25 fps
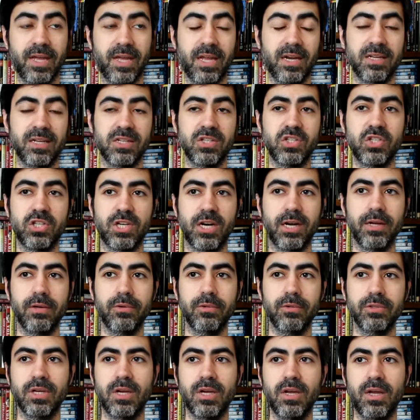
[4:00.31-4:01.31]
and his
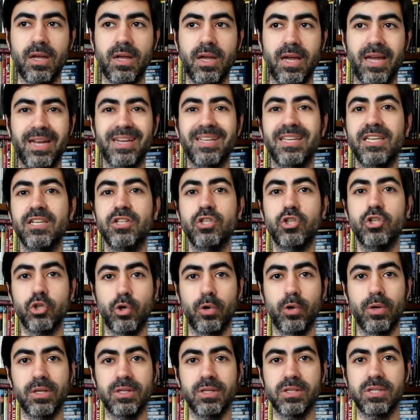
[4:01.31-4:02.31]
child, and he
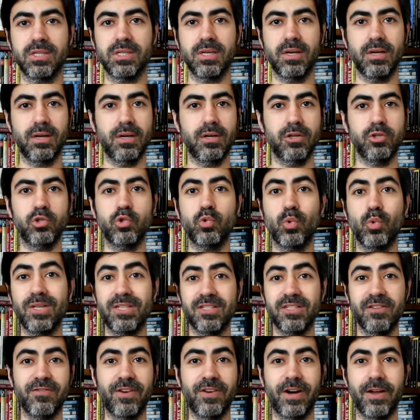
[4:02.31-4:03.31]
joins
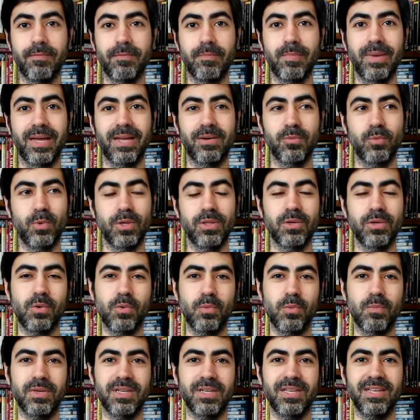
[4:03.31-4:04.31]
25 men with
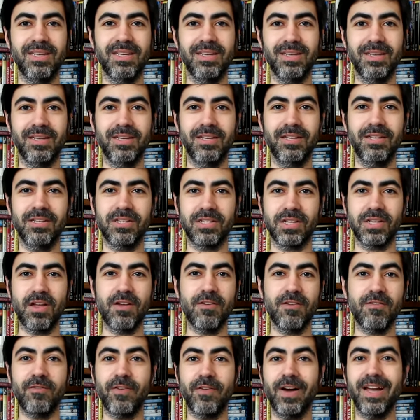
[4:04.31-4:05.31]
whom he is
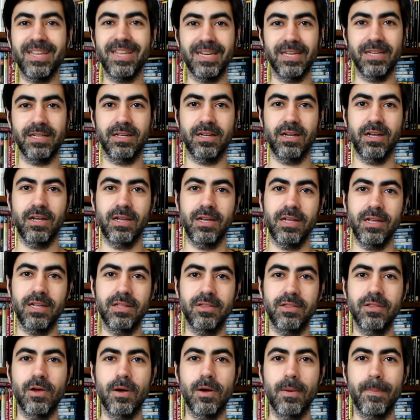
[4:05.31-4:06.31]
fighting
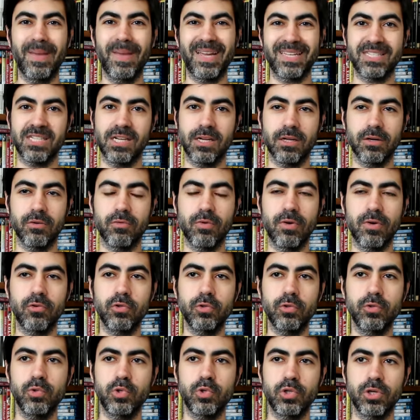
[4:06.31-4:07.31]
in the Mexican
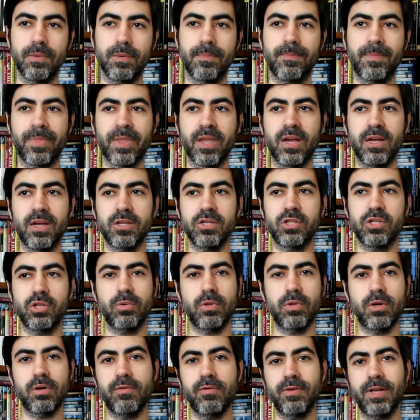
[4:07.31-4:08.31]
Revolution. So
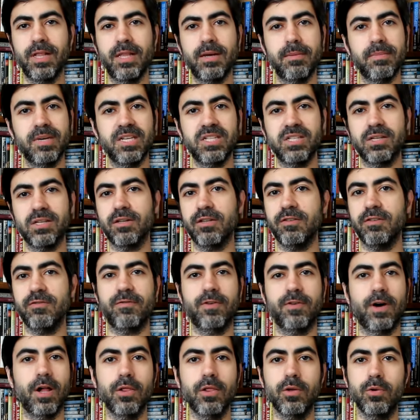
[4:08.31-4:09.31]
the novella basically
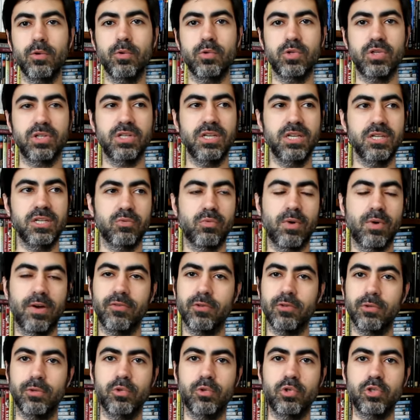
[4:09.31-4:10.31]
follows these
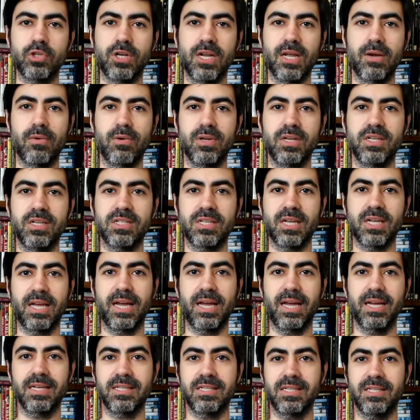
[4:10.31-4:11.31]
revolutionaries
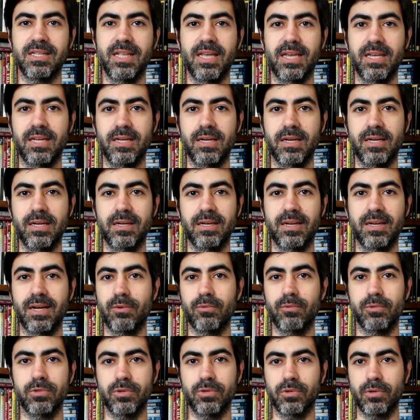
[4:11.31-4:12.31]
as they
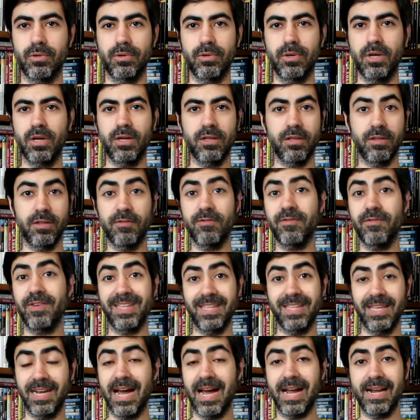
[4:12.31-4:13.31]
encounter the
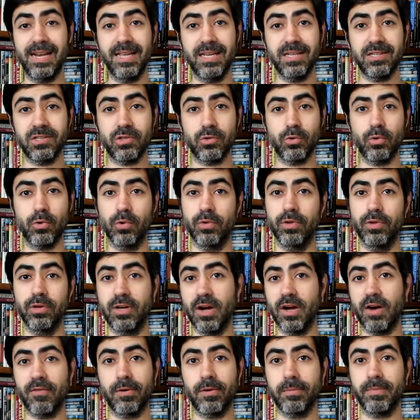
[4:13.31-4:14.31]
federales, or the
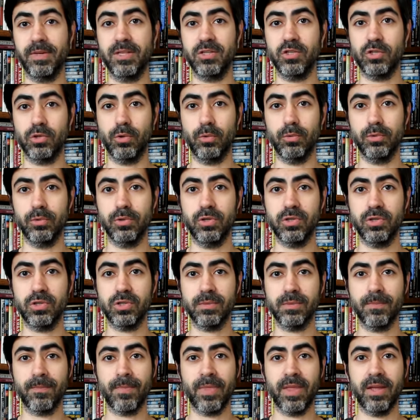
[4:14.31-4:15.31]
government
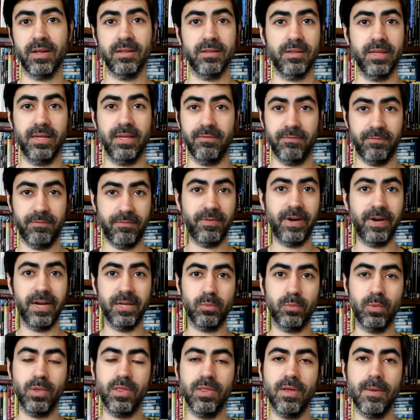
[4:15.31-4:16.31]
soldiers. They
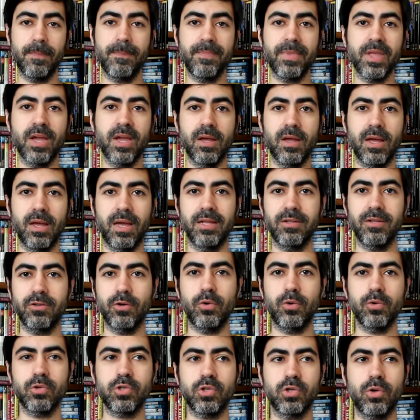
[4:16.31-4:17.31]
fight with them, and
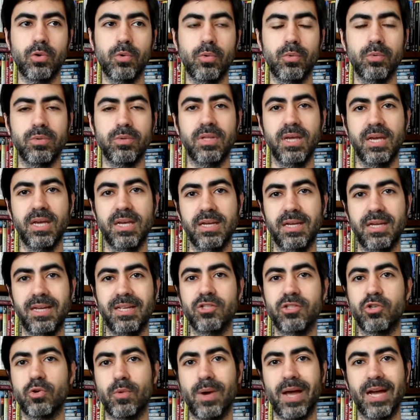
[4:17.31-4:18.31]
also they
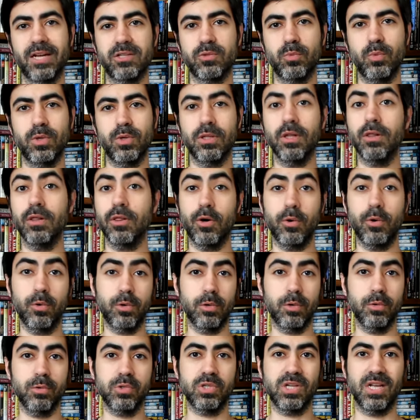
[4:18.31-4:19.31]
interact with the
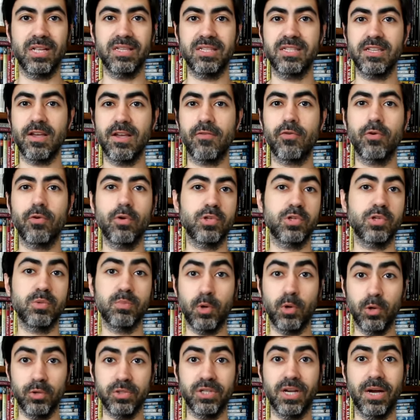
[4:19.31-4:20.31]
locals at several
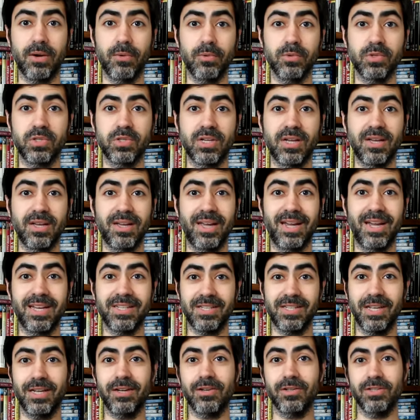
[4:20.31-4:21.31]
small towns
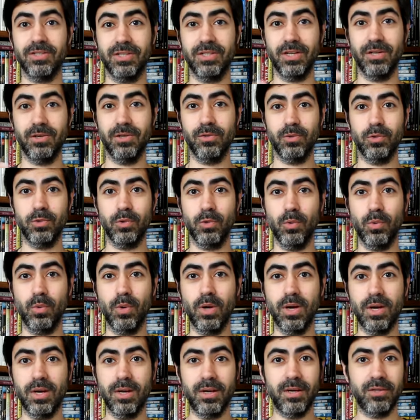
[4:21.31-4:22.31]
as they continue to
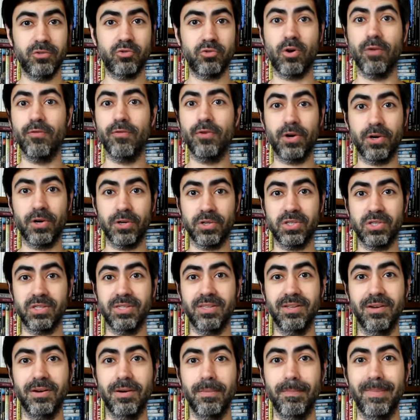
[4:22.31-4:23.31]
traverse
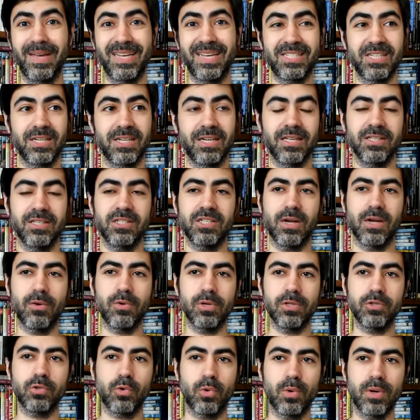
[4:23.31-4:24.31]
the Mexican
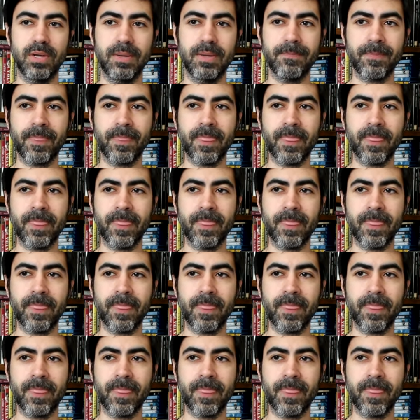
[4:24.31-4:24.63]
territory.